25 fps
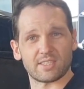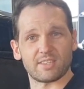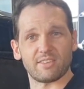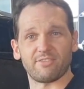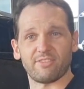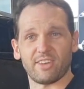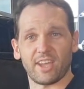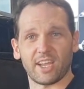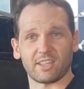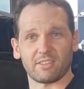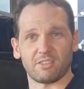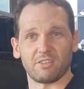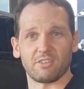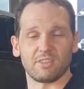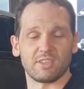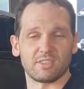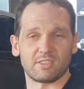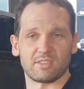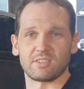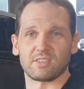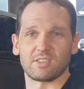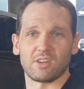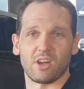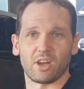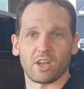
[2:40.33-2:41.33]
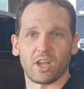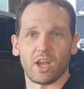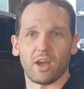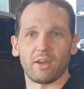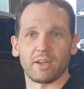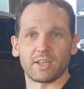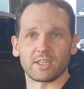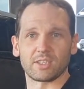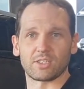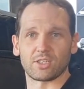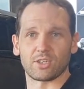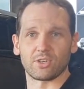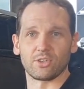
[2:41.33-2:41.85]
the fact that this is not
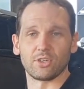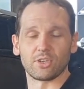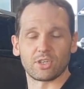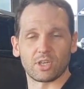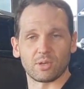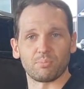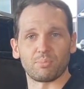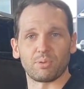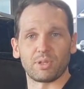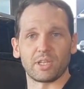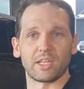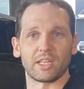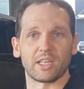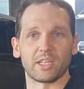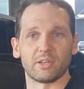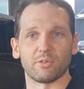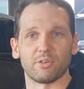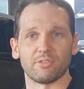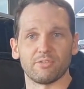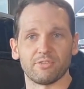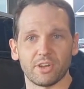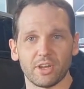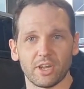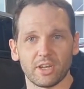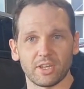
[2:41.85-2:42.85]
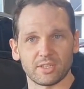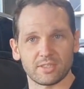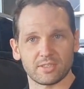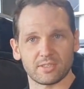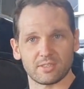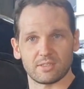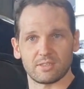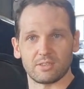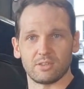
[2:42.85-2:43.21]
going to completely reverse